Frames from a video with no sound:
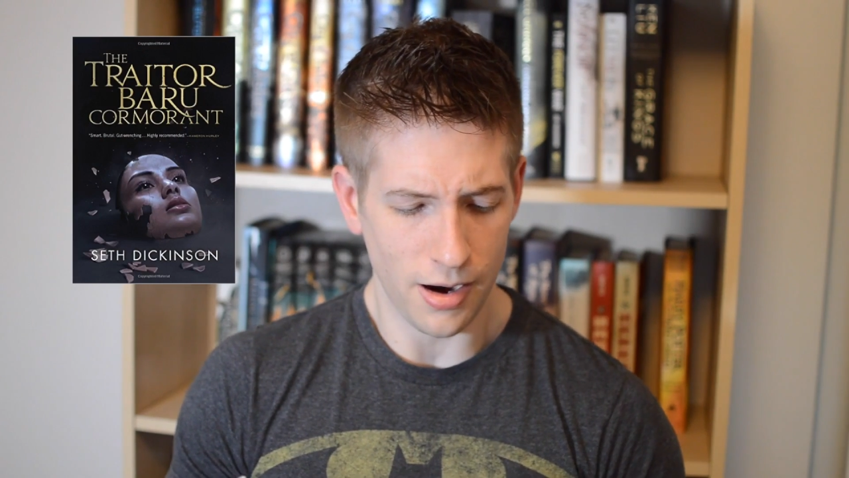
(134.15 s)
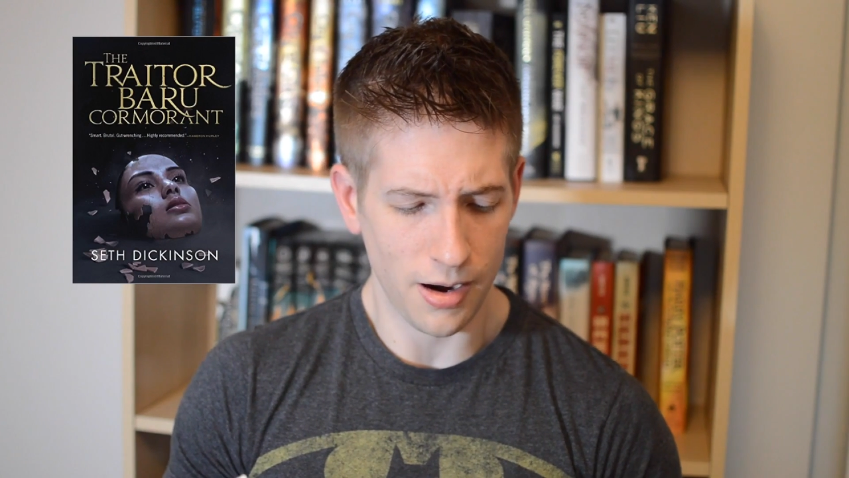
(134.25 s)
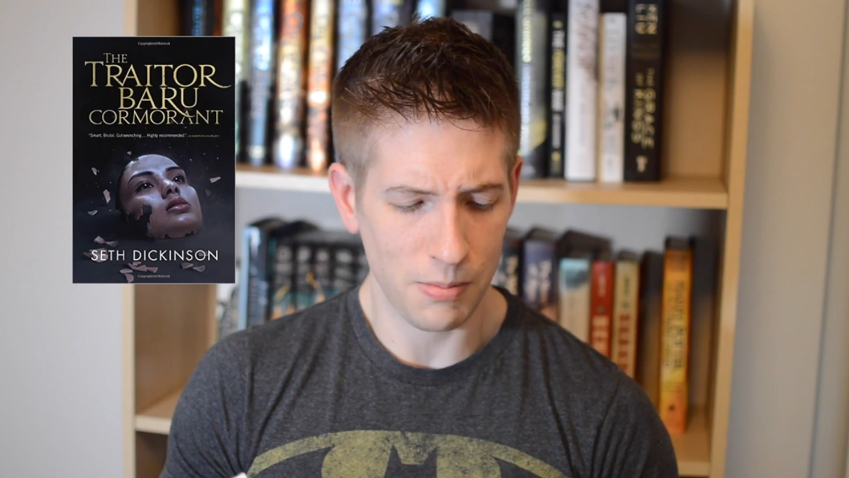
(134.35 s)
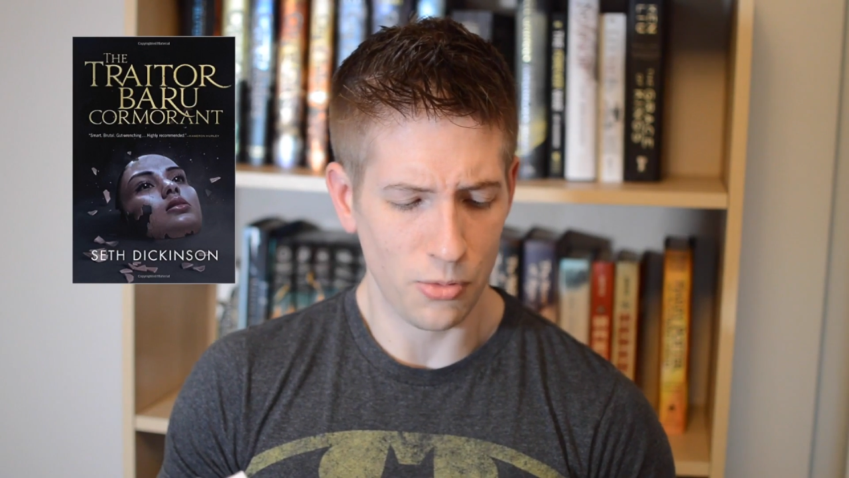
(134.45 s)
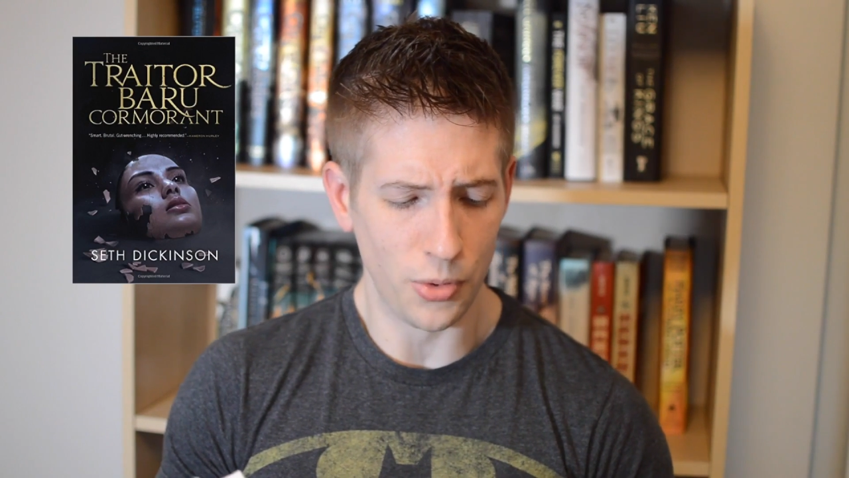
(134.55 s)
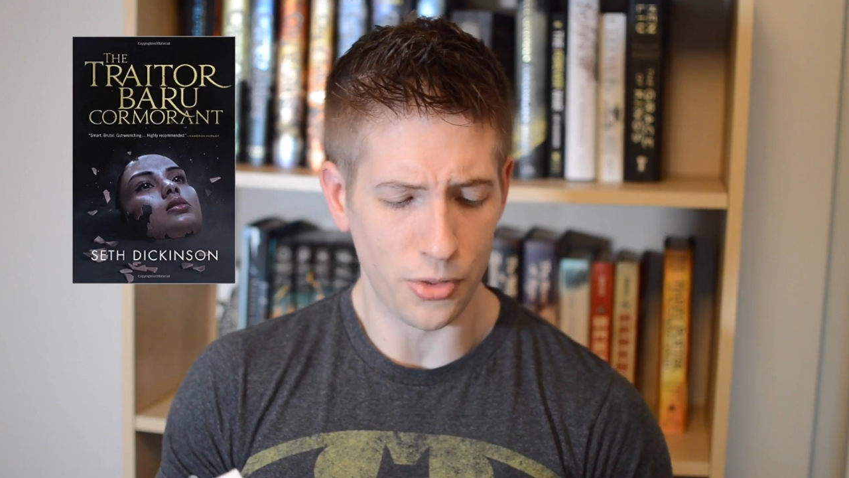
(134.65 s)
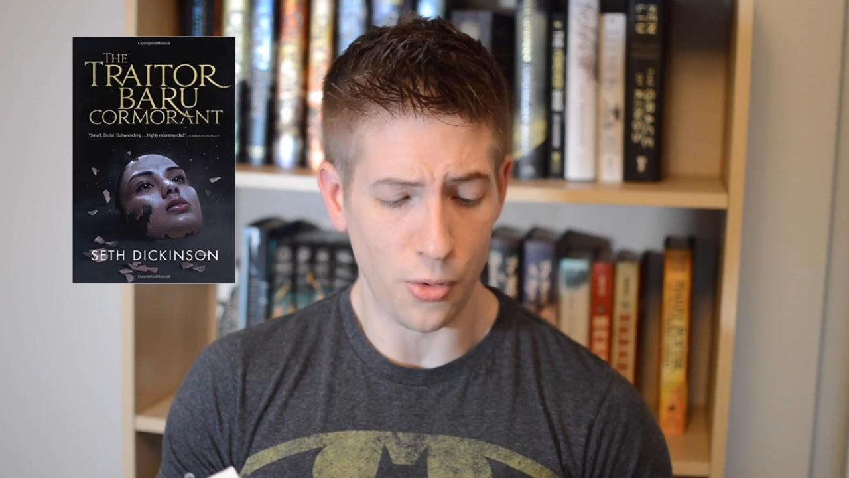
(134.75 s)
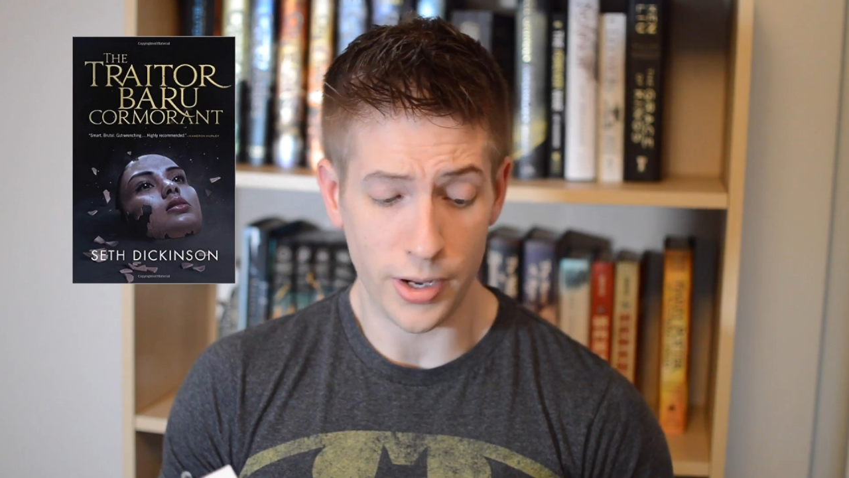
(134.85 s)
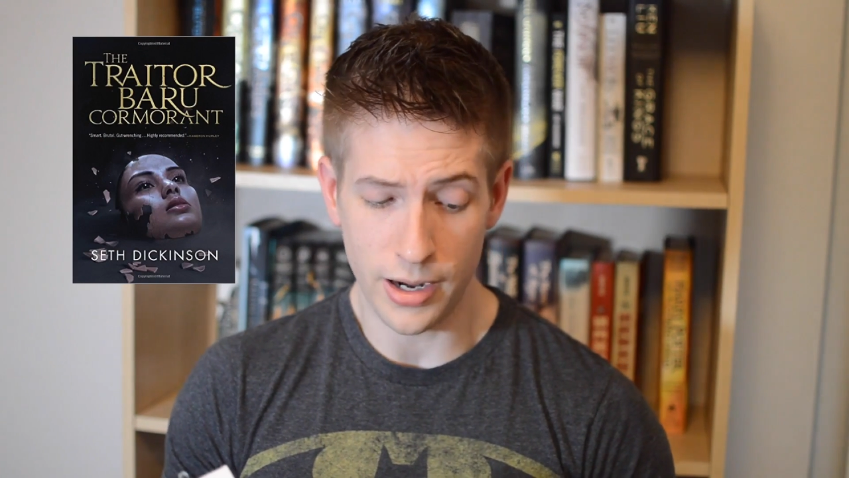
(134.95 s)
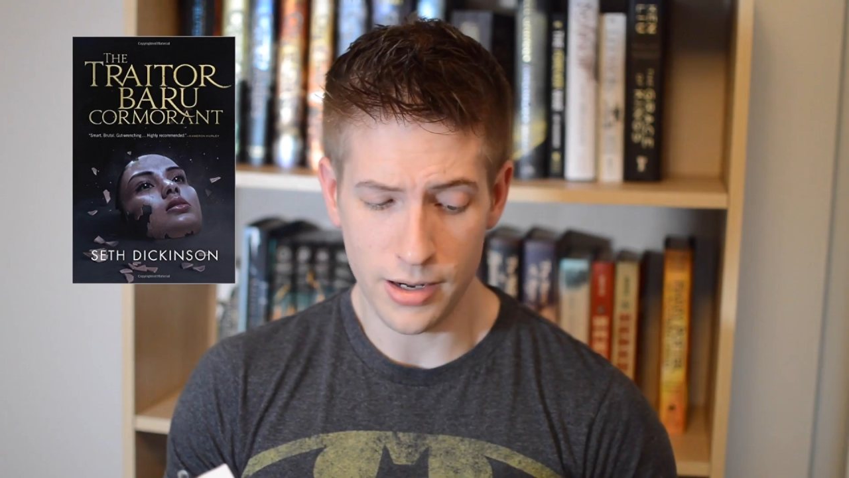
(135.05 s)
armed with
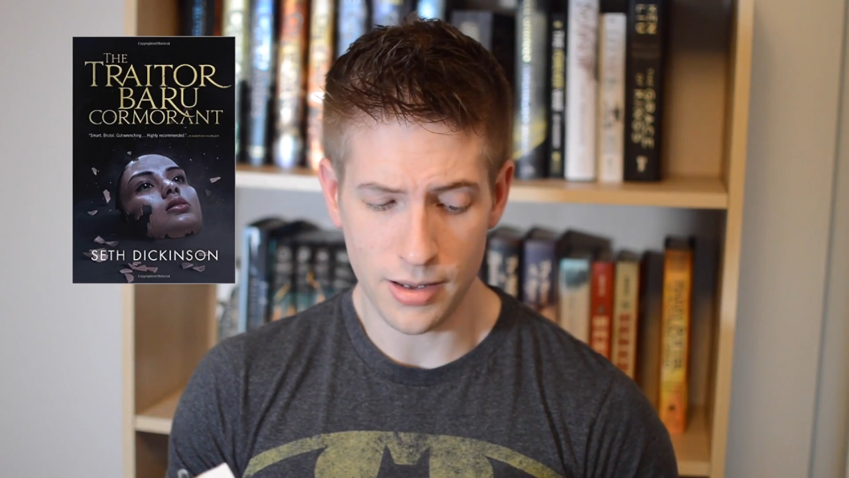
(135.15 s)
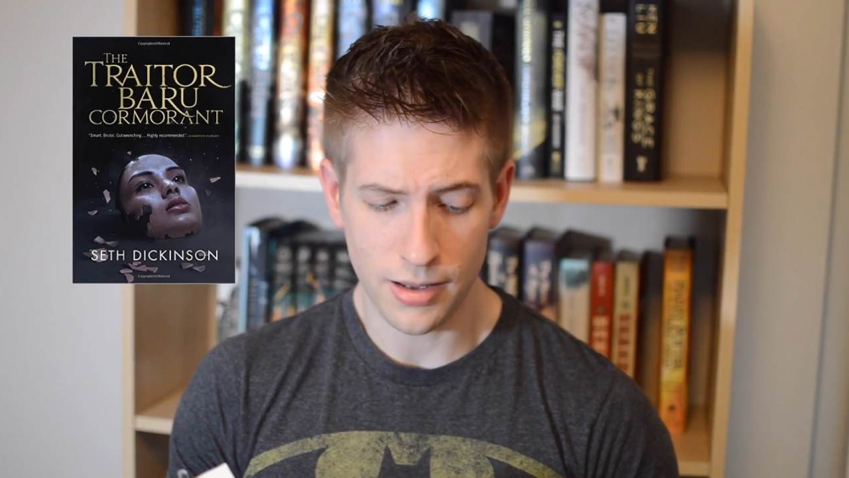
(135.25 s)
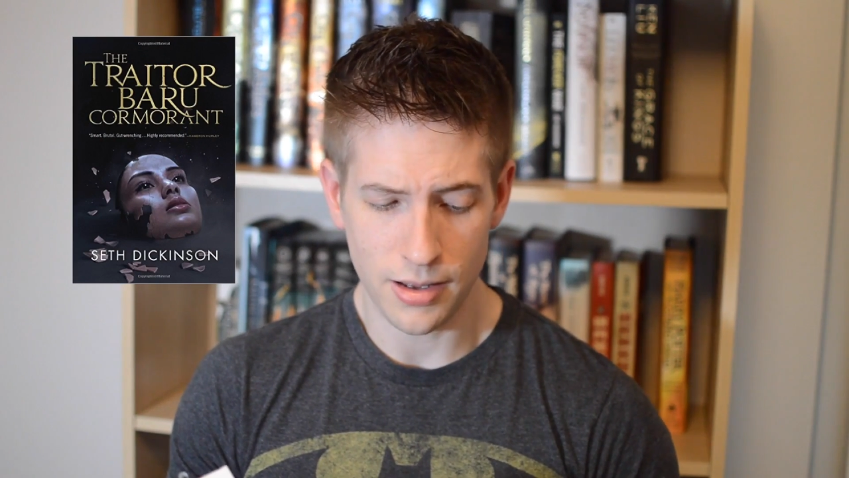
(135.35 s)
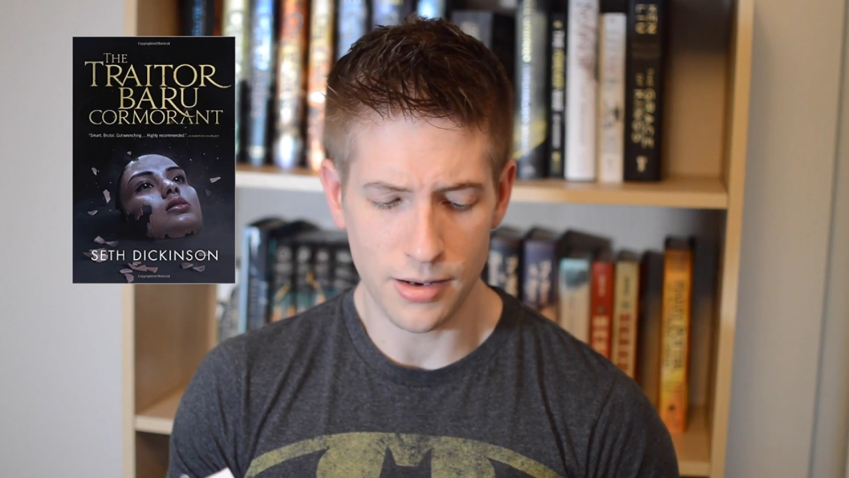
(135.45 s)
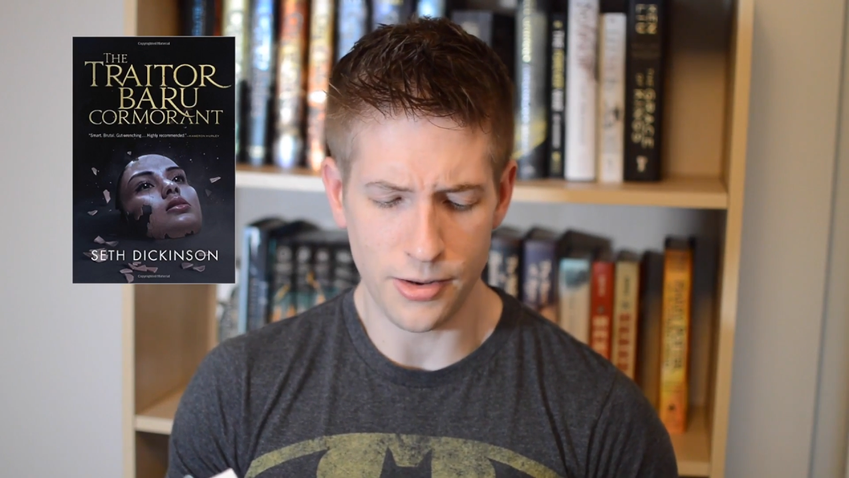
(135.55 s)
coin and ink,